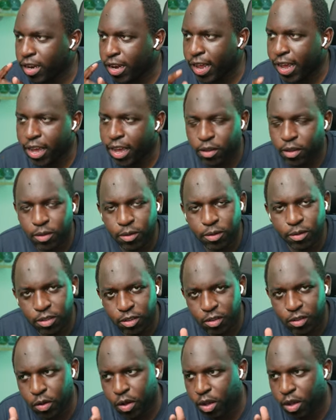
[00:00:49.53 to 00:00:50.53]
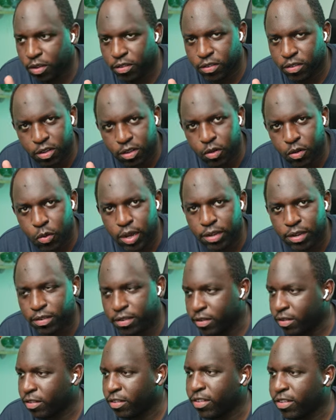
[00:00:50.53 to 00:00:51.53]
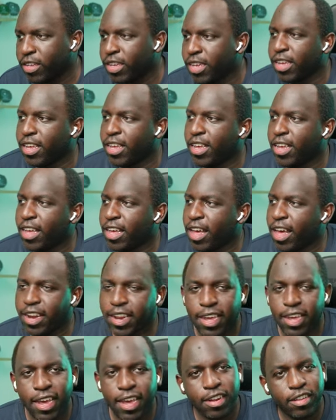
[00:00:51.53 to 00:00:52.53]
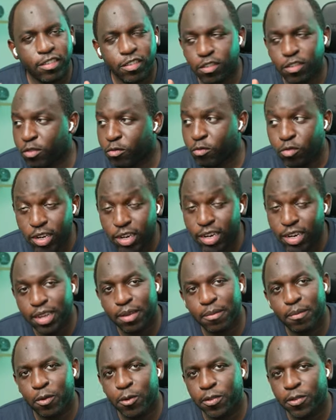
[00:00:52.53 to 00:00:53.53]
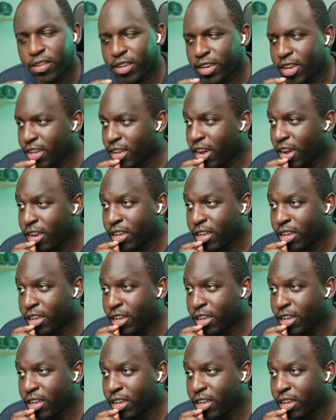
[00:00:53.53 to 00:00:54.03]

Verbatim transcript: Now you ask questions. And again, this is really important.